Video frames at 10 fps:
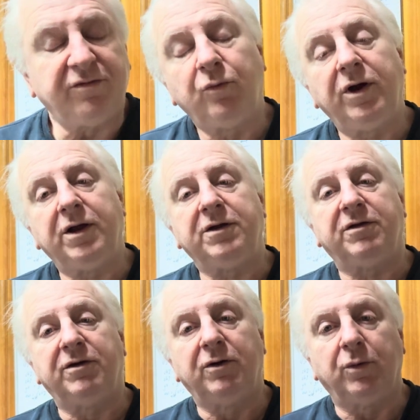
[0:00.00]
really to
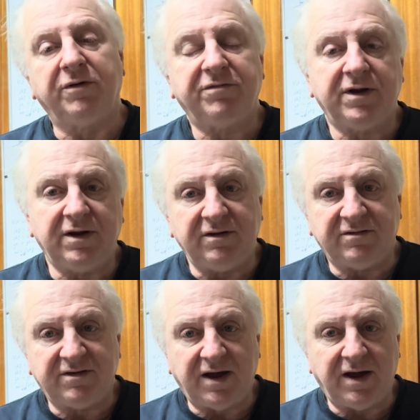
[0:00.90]
do with
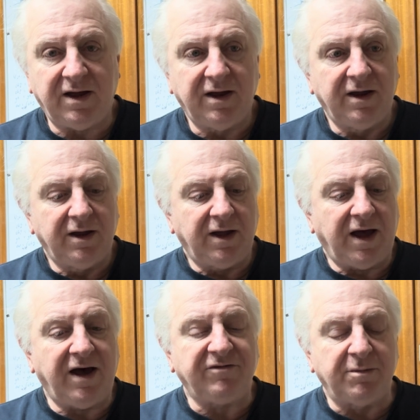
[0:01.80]
is
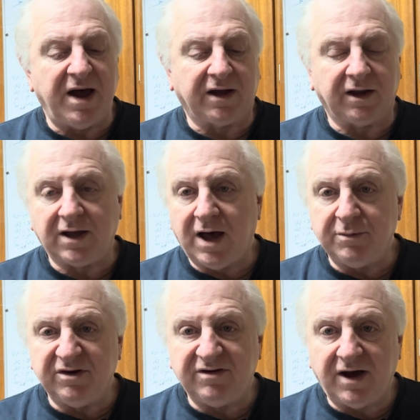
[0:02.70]
aftermarket
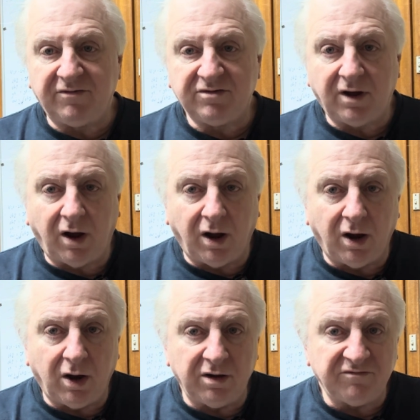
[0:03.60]
carbon shafts
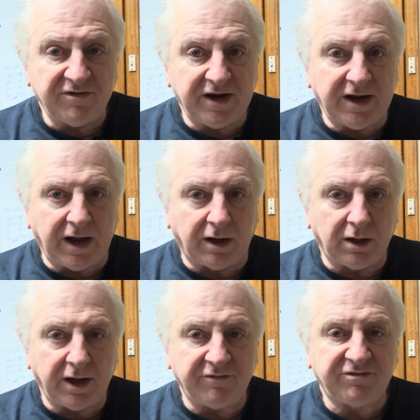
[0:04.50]
on
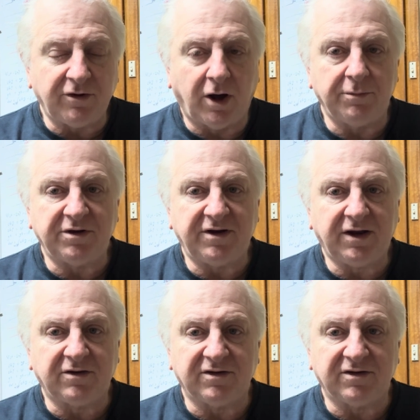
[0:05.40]
VLF type detectors,